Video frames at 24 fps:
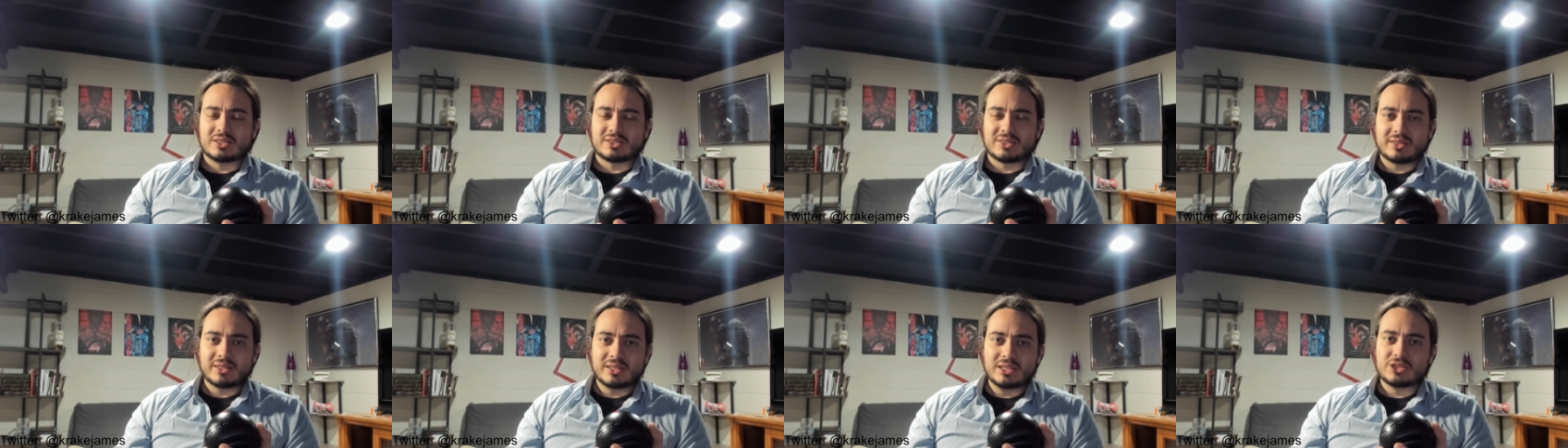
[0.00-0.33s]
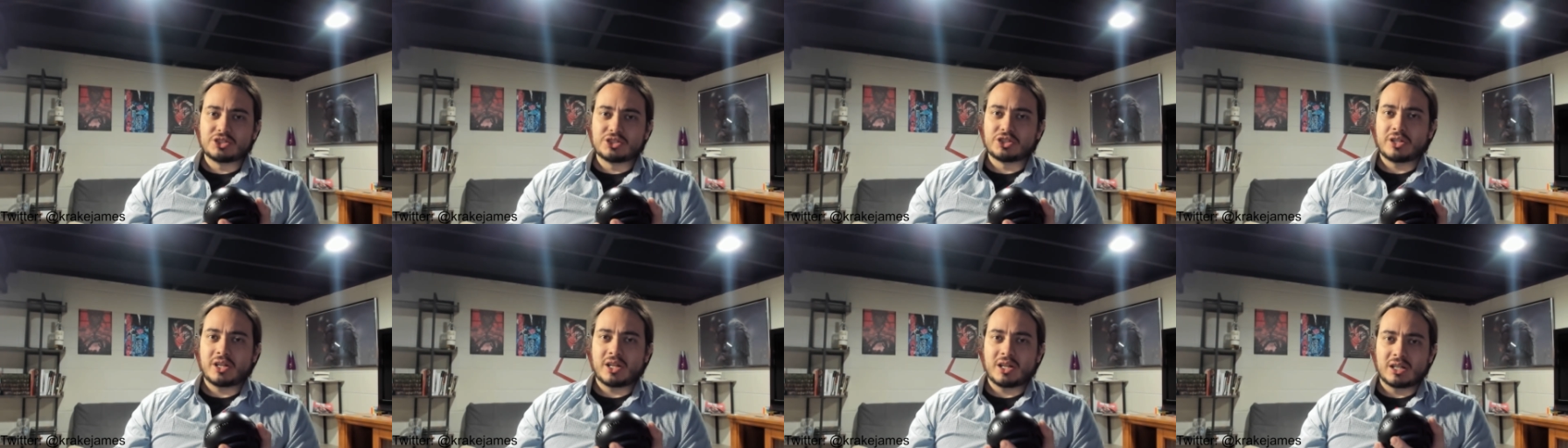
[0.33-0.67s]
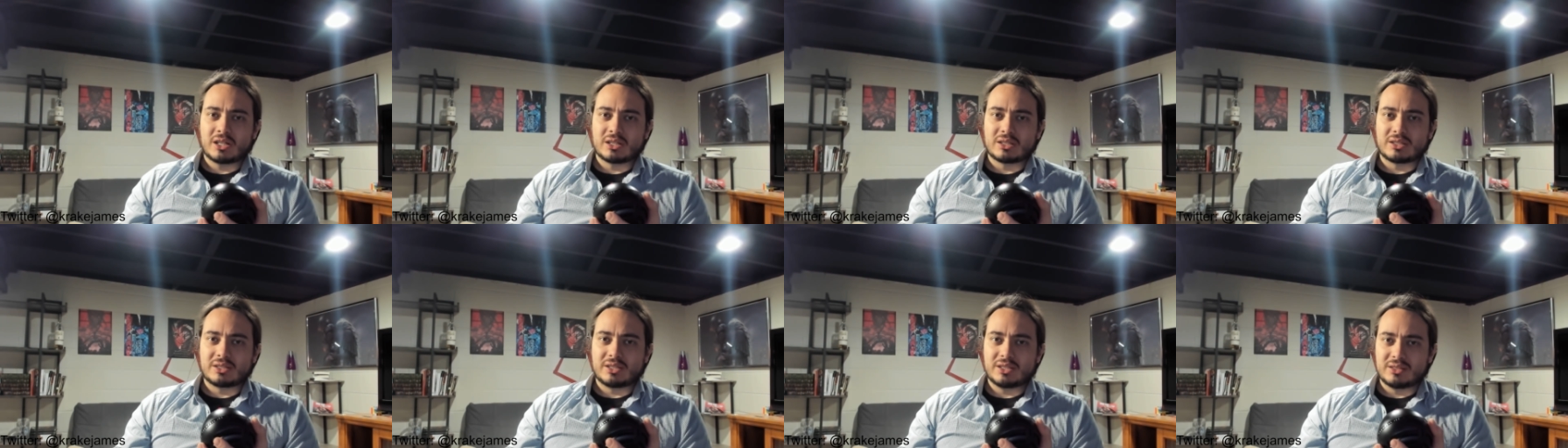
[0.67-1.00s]
Legionnaire
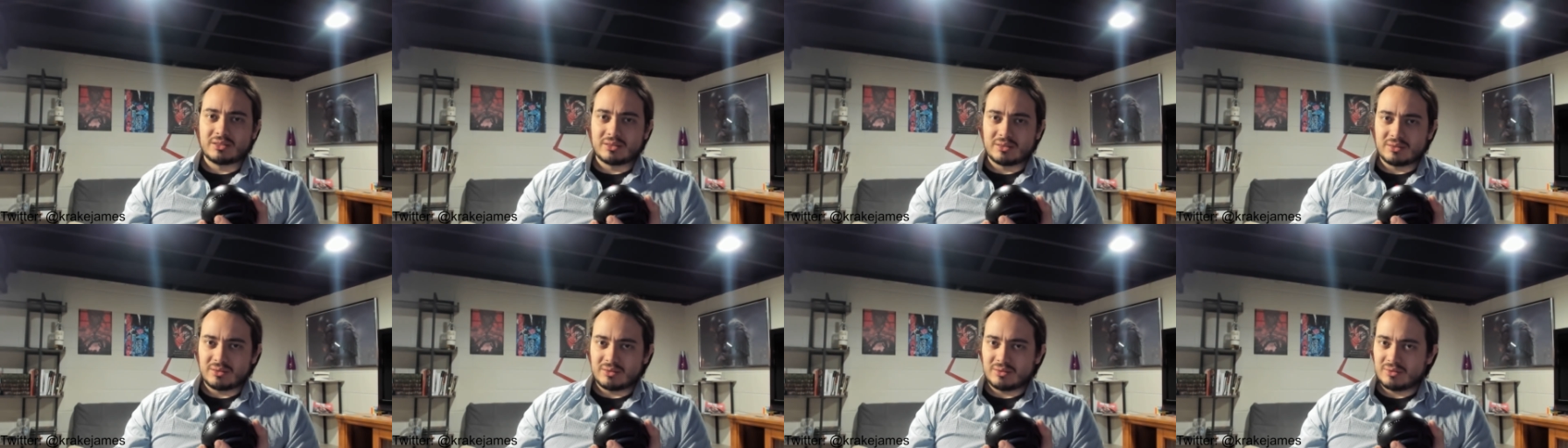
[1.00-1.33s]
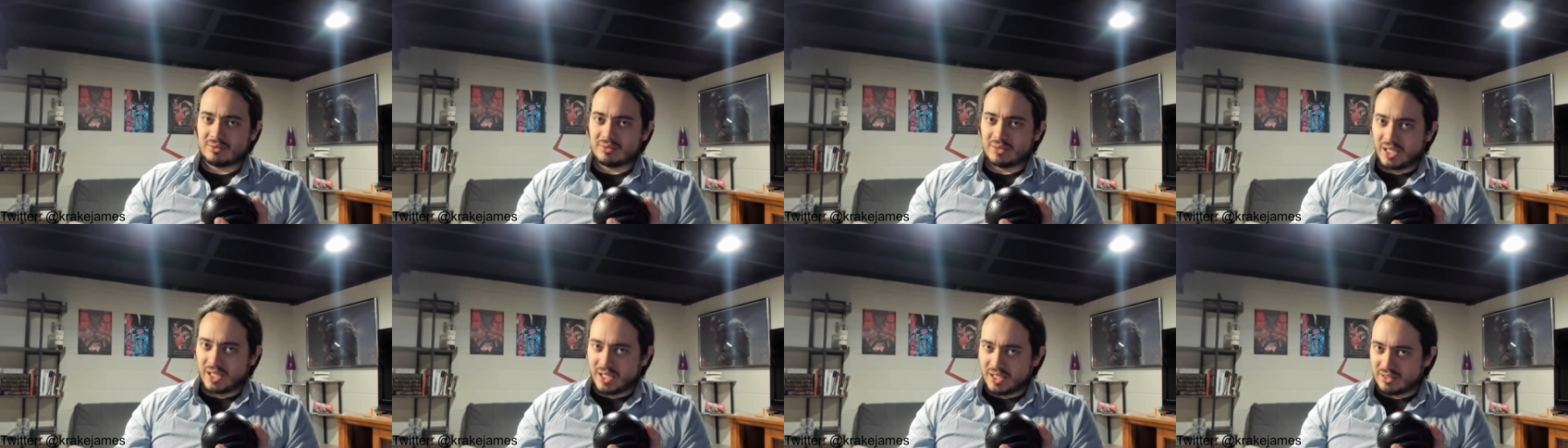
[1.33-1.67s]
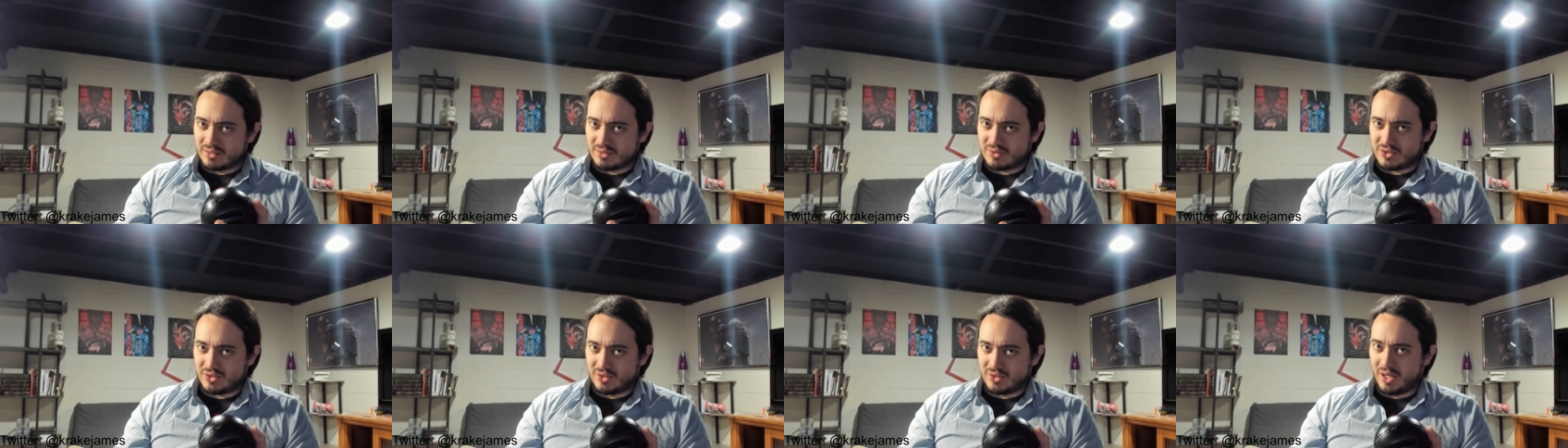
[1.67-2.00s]
didn't
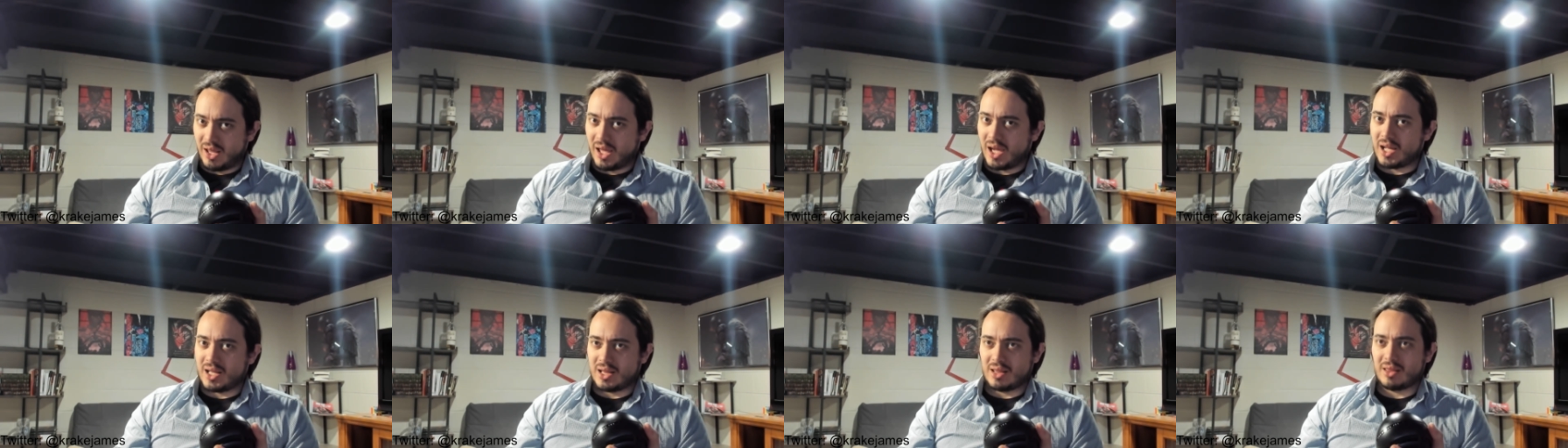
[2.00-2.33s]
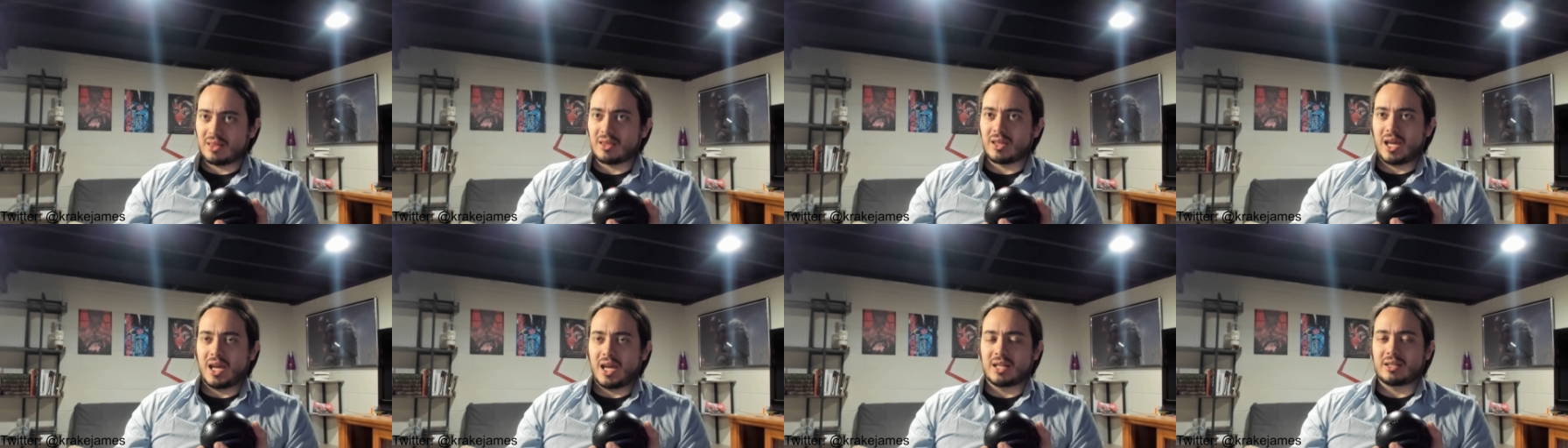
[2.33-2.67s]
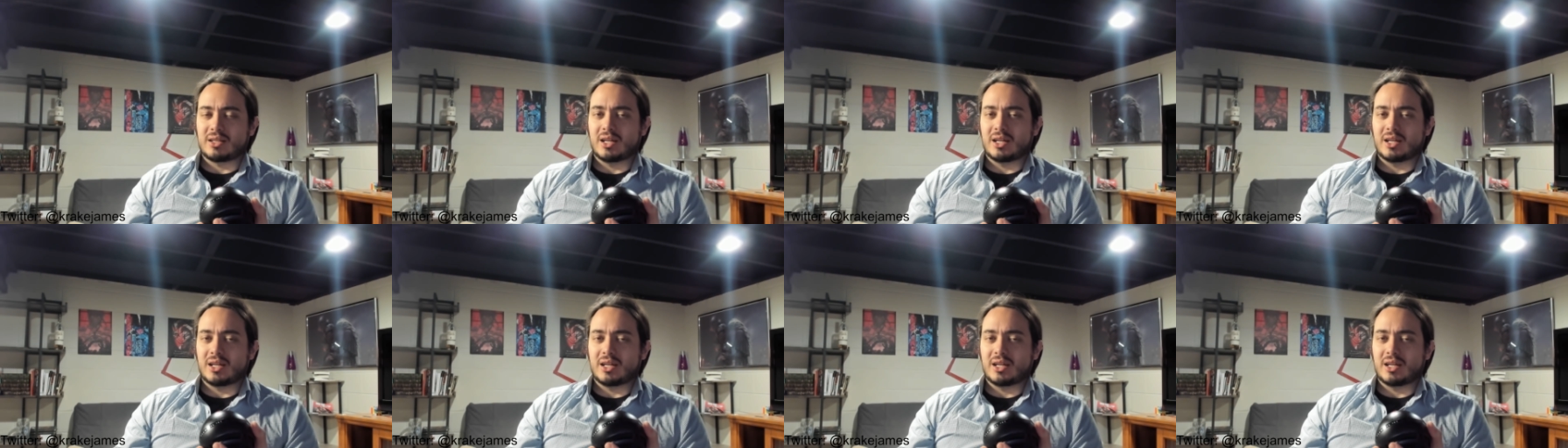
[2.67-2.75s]
hint at that.